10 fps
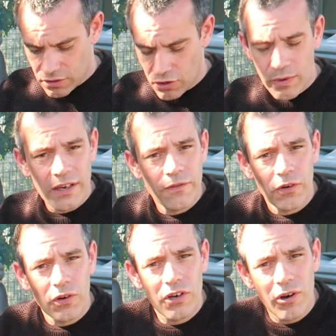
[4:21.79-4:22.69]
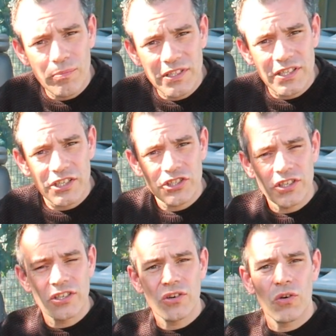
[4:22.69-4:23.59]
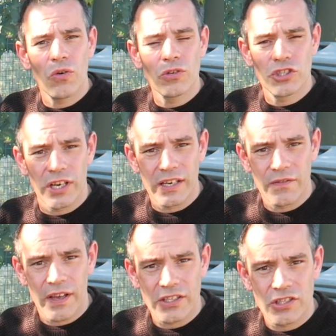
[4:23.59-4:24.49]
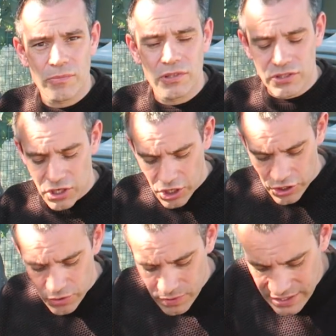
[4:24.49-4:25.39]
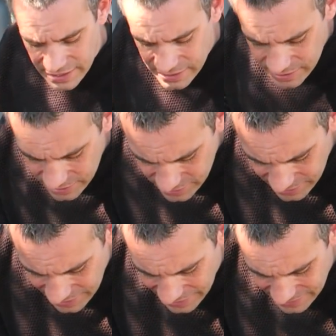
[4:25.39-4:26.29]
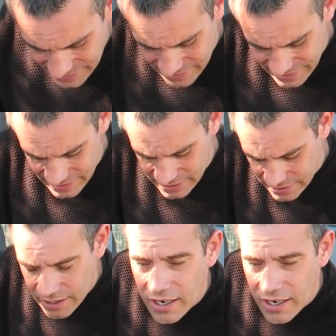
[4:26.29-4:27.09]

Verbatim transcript: growing for competition or giant vegetables, you need to collect seed